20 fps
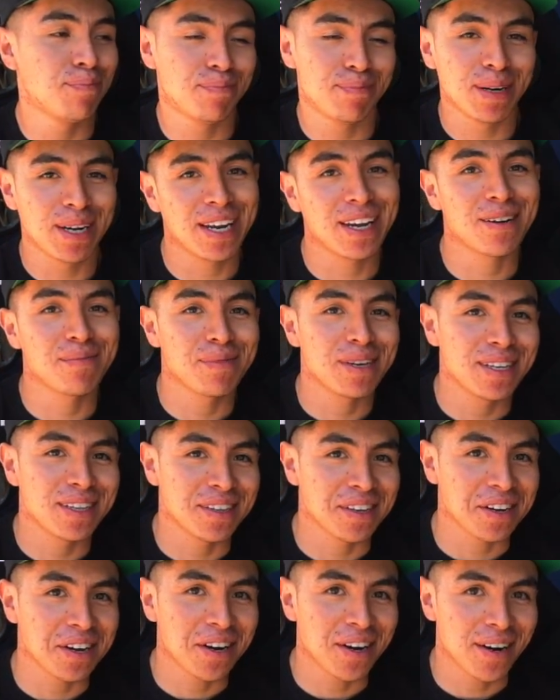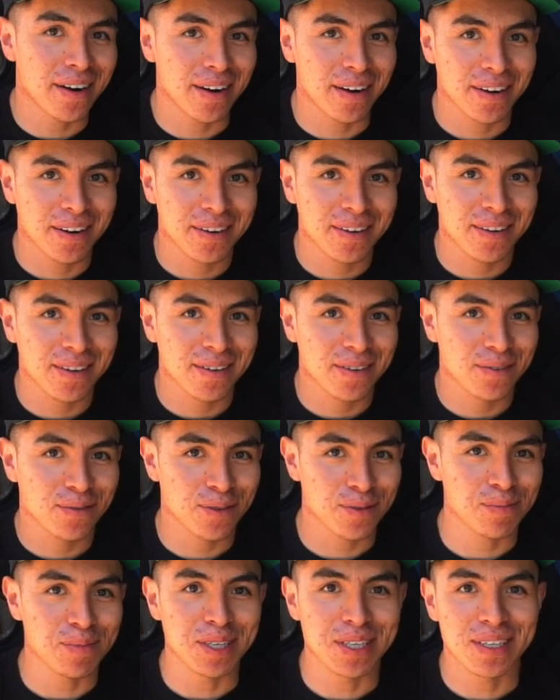putting them in the car
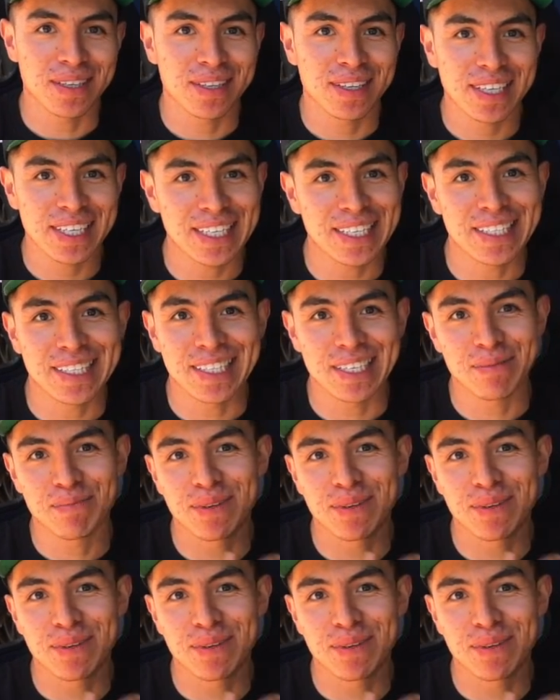would be easy,